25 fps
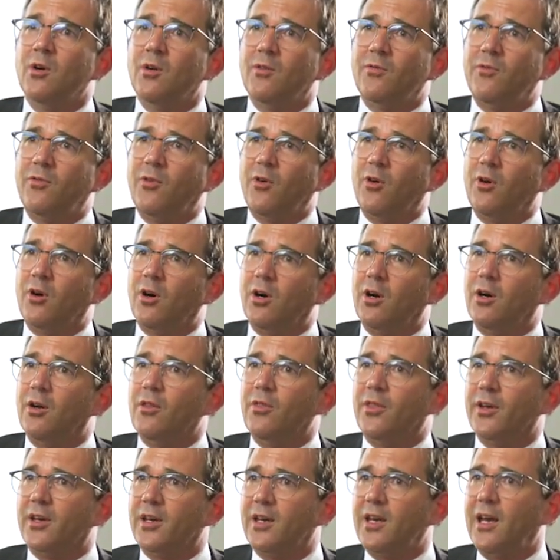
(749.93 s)
for
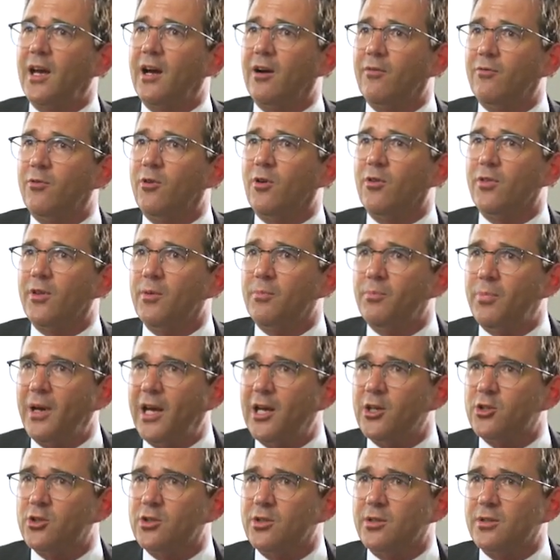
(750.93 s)
the care for the
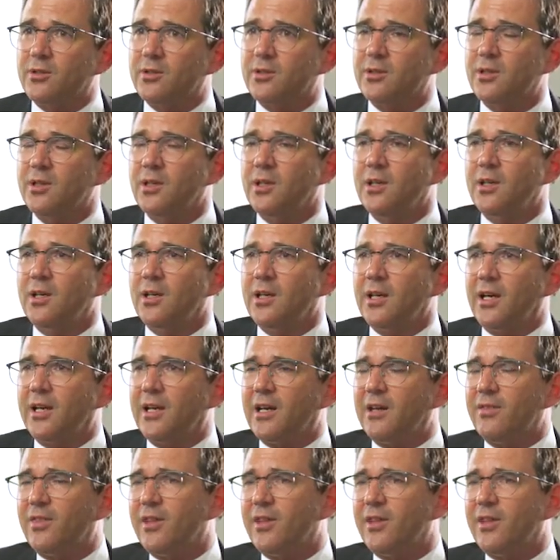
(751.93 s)
patients. And I